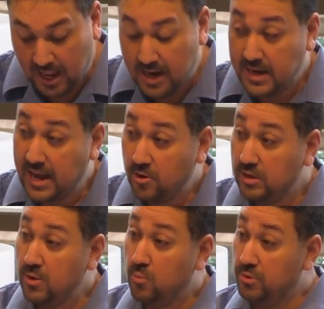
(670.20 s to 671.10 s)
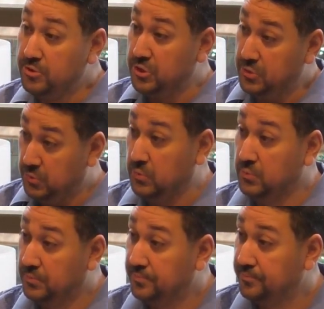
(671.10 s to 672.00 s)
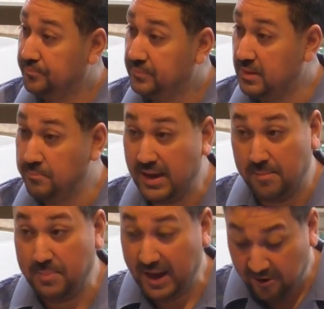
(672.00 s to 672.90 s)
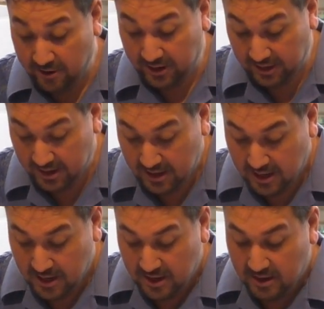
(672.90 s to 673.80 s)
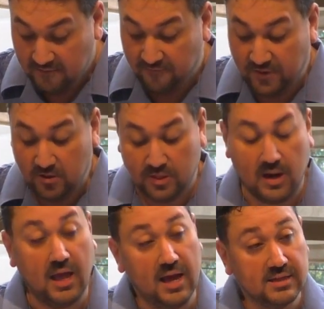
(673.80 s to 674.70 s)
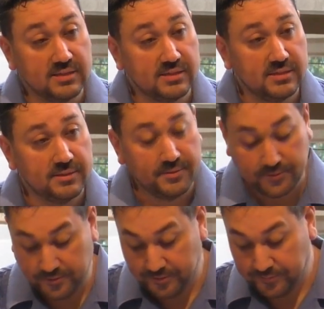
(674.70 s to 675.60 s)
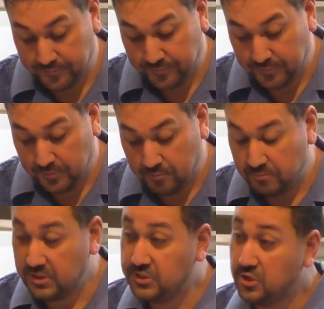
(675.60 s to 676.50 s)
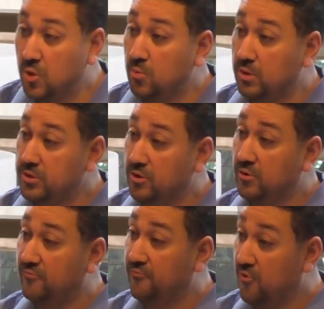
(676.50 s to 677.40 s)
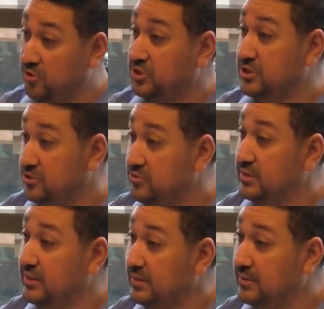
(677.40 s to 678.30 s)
Not only will you, the pet parent, feel the loss, but so will your fur children.